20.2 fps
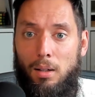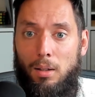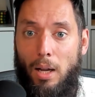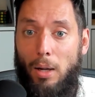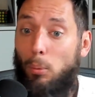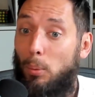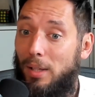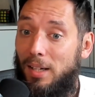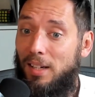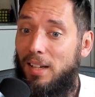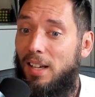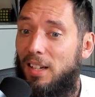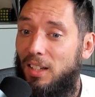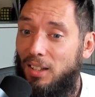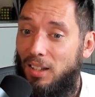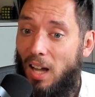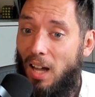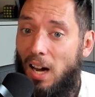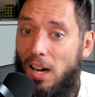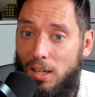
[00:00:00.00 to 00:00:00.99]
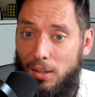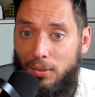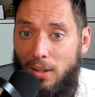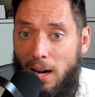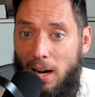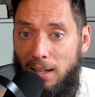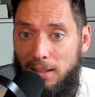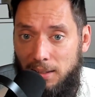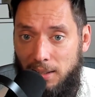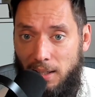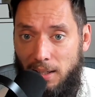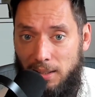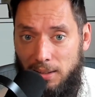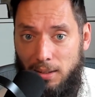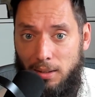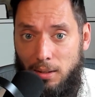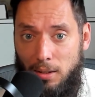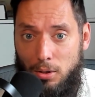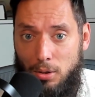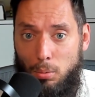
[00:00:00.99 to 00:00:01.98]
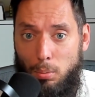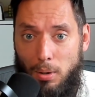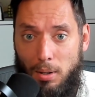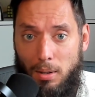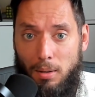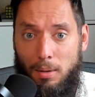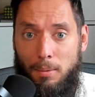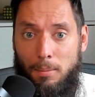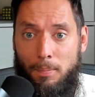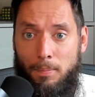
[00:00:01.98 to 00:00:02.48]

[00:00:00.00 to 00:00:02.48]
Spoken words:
And we didn't get a lot of context in this way,